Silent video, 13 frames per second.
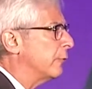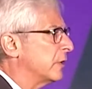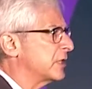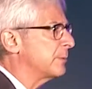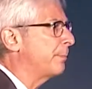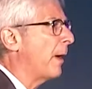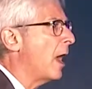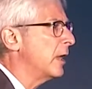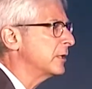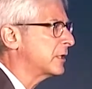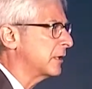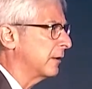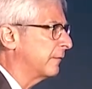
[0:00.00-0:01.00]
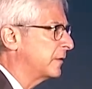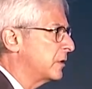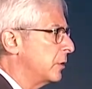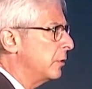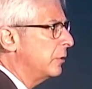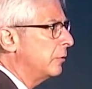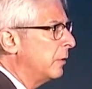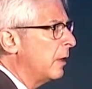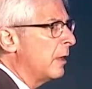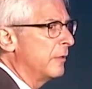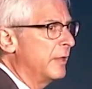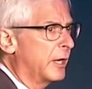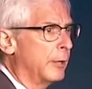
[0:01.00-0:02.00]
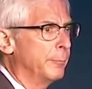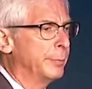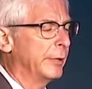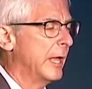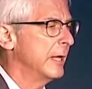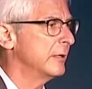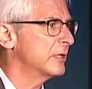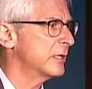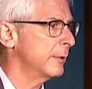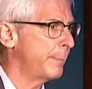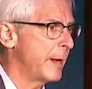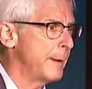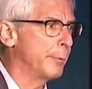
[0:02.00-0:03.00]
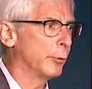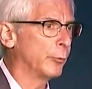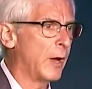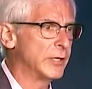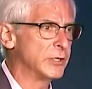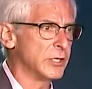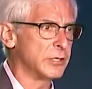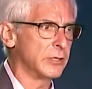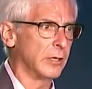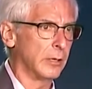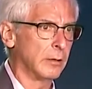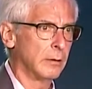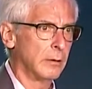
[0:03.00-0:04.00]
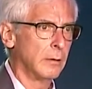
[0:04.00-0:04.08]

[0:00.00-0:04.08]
responsive to the complaints that people register.